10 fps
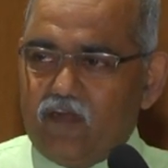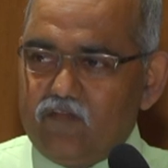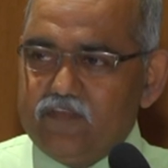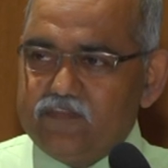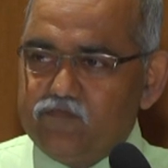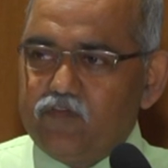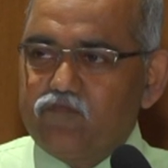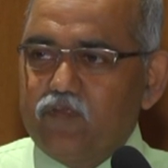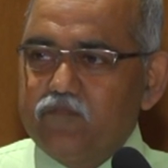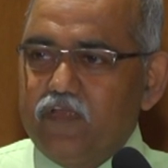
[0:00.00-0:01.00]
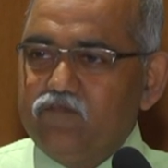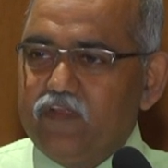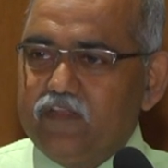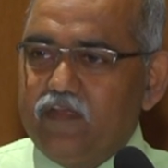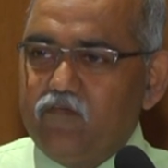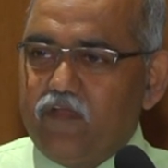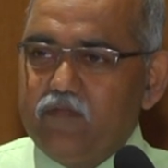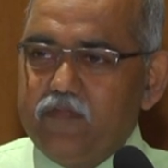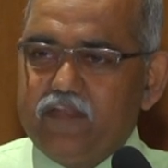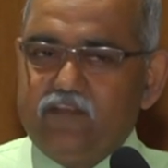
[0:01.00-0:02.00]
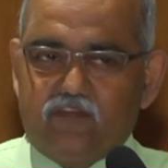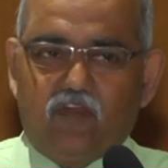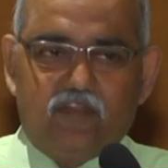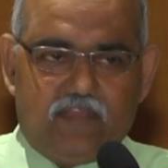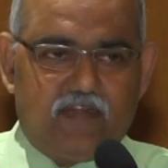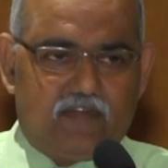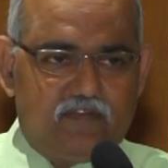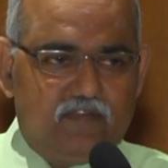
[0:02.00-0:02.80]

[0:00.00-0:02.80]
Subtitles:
always differ from that when the viability is not there.